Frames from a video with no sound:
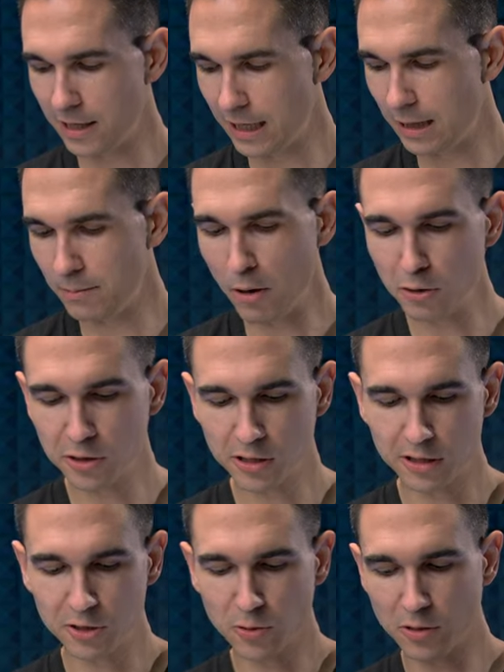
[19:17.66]
and motion
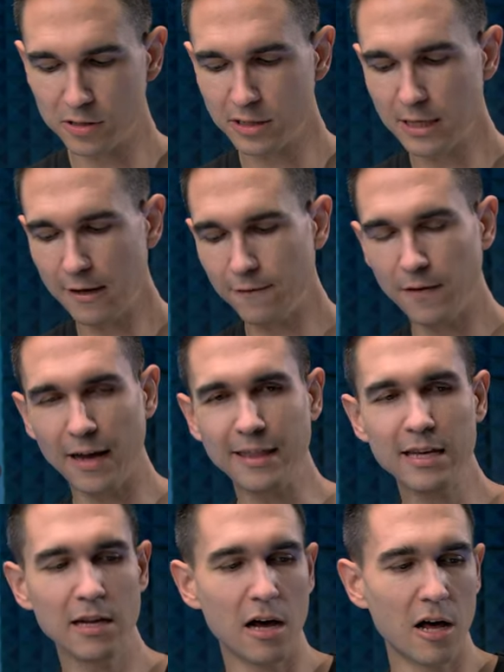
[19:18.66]
control and stuff, I
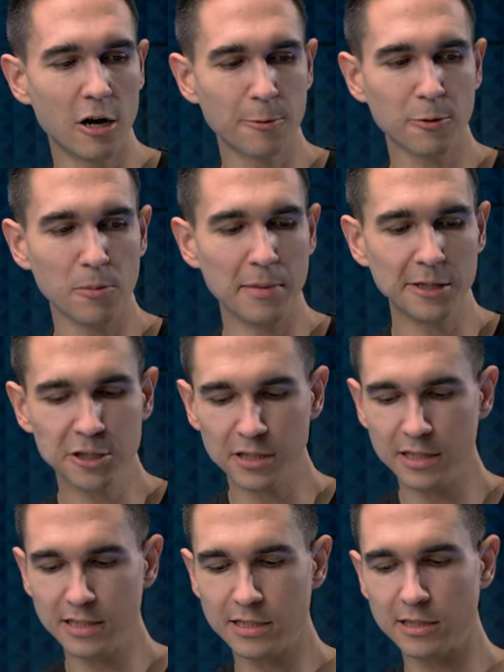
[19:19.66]
think an honorable mention
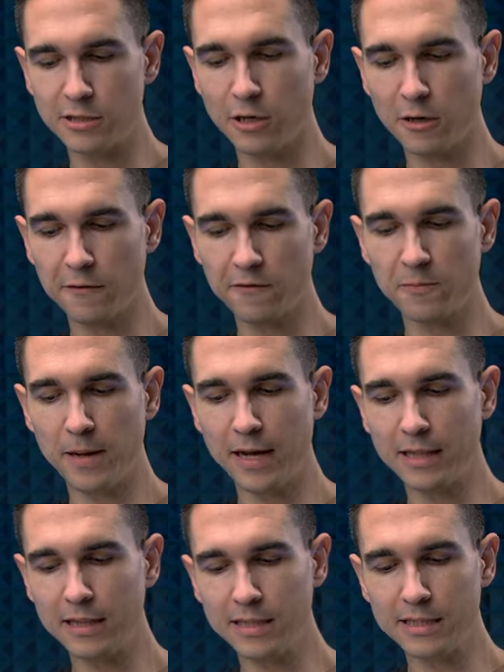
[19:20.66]
is deserved
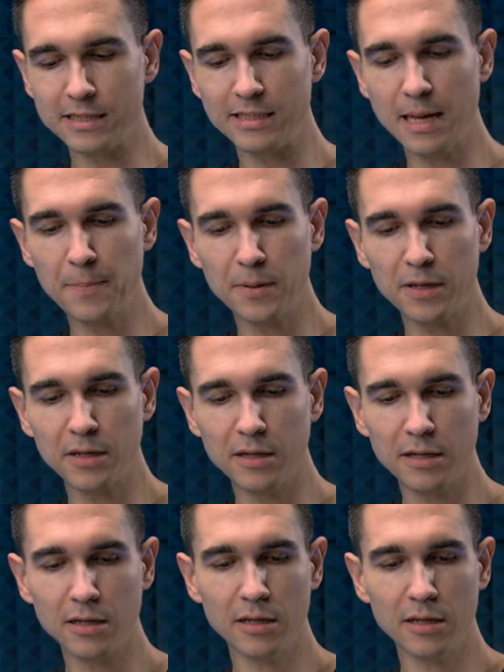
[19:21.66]
by the Zeppin